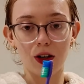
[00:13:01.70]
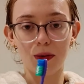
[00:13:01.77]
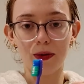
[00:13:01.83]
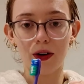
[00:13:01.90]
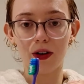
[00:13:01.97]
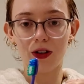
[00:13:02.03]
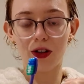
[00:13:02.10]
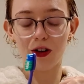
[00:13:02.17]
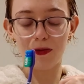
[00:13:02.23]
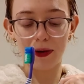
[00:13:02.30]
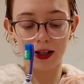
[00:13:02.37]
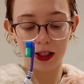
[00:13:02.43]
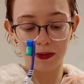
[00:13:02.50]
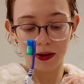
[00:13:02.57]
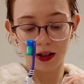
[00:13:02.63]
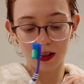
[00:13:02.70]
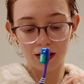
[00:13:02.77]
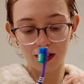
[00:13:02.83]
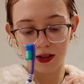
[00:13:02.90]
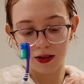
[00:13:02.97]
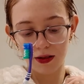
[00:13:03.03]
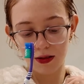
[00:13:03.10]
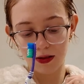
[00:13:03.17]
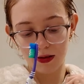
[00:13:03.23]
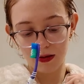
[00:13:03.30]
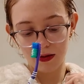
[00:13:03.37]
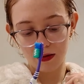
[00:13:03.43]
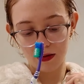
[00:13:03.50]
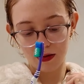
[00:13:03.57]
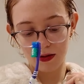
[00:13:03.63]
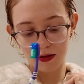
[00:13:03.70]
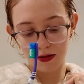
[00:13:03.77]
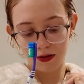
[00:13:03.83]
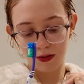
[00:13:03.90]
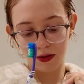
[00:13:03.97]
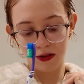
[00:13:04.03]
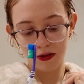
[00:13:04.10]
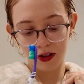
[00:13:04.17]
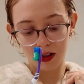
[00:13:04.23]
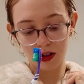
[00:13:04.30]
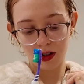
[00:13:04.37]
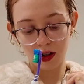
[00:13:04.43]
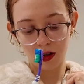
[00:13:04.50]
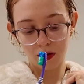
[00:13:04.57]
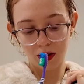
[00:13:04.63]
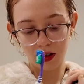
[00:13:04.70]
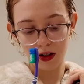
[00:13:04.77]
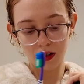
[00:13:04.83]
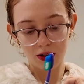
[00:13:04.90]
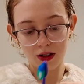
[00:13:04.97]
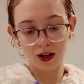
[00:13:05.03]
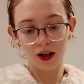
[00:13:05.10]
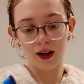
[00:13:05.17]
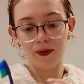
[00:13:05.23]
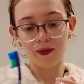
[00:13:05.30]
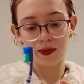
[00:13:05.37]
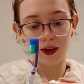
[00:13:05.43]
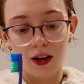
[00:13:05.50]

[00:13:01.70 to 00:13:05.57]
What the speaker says: open a new toothpaste because we finished our one last night.